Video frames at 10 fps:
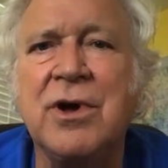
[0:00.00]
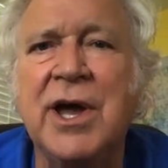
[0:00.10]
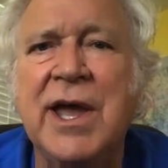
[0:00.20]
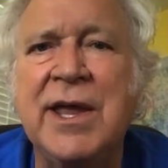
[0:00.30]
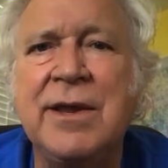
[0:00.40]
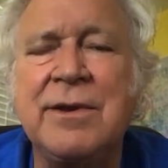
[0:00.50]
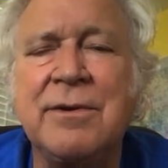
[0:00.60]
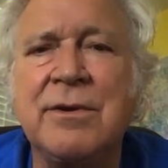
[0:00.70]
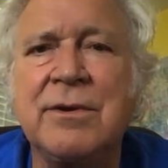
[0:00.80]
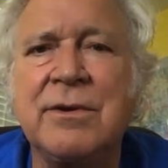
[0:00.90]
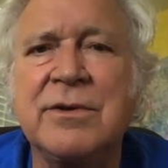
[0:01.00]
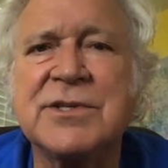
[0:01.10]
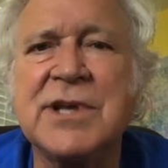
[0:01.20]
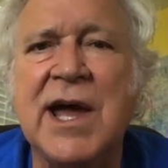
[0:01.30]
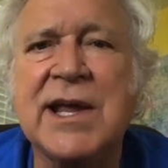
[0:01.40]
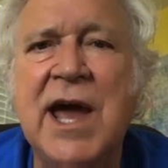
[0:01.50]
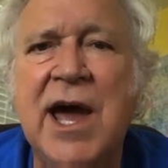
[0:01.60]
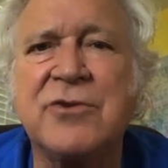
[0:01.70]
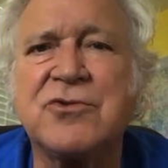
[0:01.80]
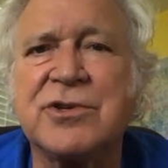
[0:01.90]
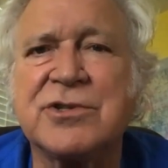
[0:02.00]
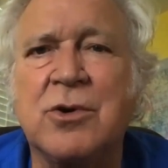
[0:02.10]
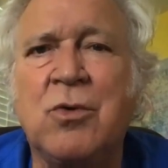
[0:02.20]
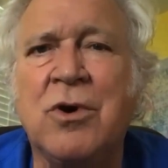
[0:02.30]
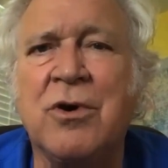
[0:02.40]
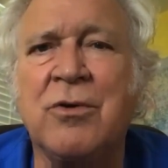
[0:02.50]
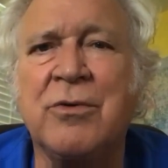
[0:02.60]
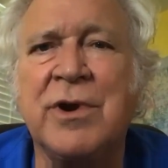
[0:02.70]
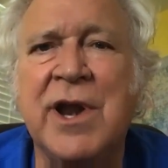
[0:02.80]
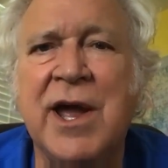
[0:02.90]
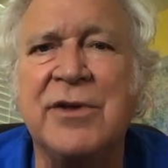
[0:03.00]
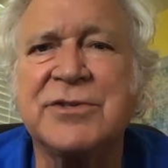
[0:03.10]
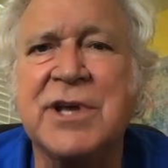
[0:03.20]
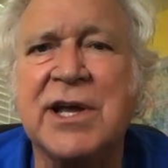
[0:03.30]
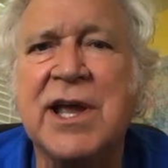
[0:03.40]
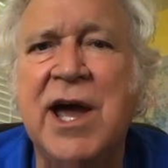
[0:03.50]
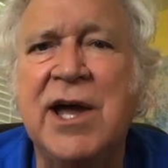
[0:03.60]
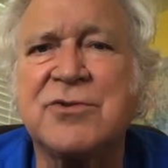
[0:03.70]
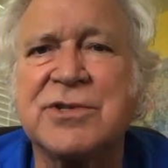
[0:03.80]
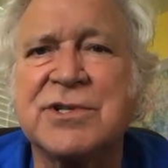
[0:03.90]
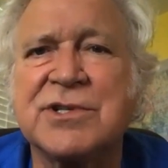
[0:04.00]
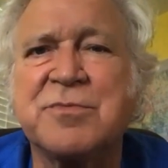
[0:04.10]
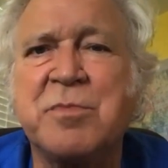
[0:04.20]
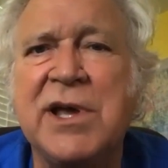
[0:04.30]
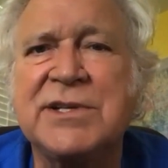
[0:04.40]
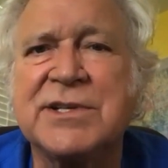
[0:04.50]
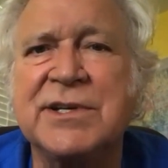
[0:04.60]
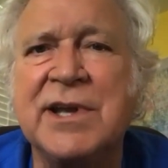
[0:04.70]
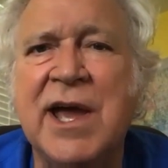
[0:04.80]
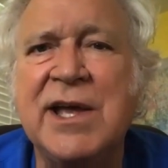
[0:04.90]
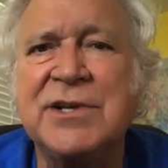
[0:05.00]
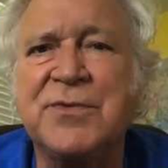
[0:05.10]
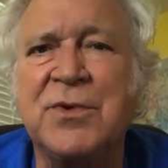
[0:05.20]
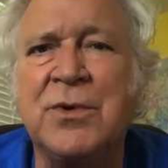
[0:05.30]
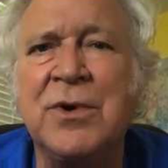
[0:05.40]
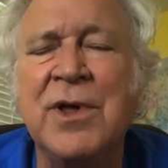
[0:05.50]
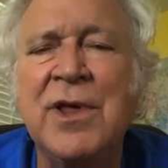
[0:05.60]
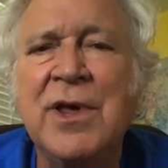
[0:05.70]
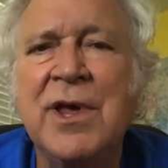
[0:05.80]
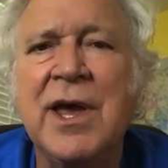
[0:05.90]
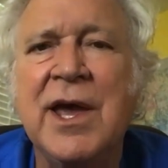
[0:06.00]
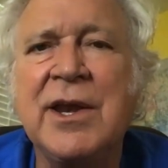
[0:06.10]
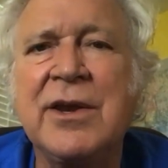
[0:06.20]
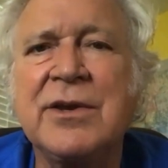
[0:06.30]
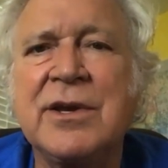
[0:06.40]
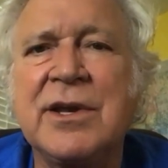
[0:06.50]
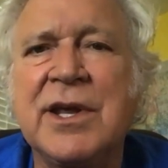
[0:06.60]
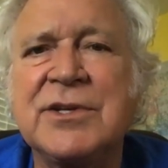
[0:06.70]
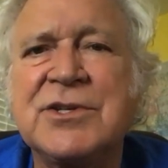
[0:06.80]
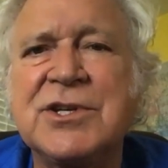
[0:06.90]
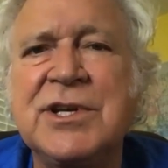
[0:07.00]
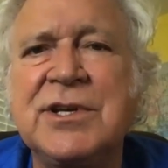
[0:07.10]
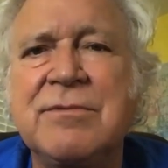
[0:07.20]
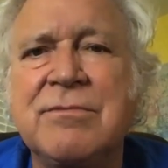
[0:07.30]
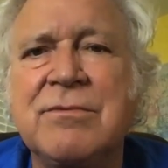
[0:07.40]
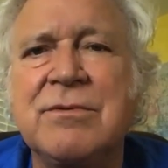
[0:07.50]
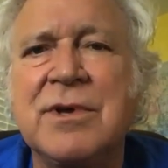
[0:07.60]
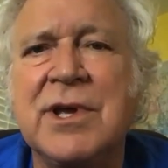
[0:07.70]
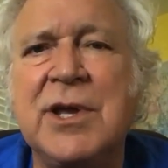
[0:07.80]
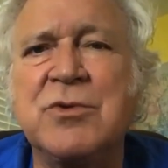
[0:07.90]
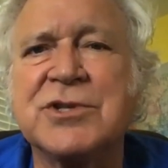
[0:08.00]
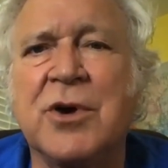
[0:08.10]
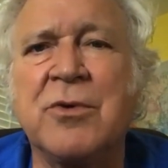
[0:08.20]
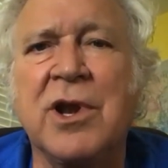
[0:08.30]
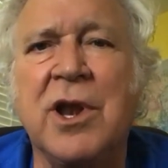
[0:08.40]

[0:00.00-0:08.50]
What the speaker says: a psychiatrist, a world-renowned psychiatrist based in Nashville. And he was on a